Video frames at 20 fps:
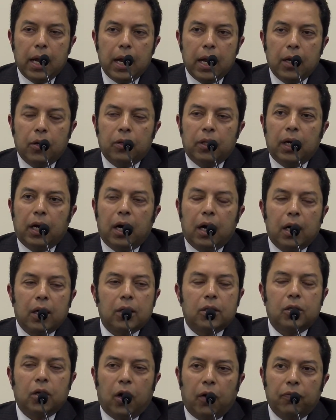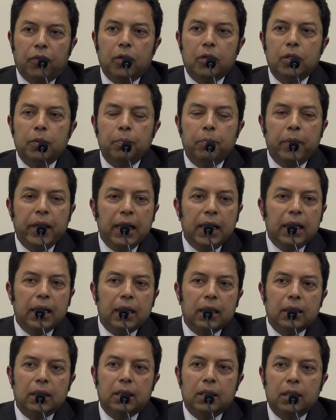into the hearts of those
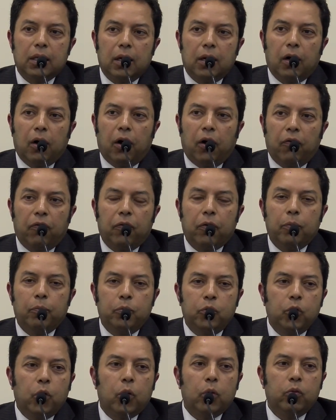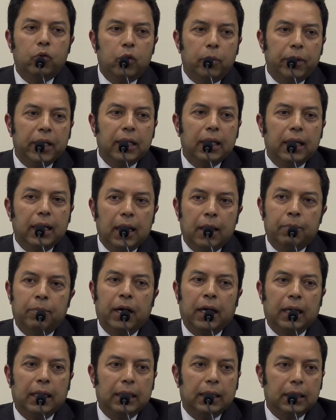millions of poor women in
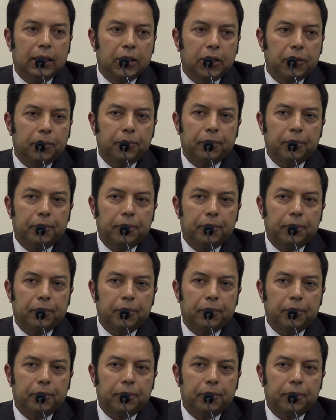Bangladesh.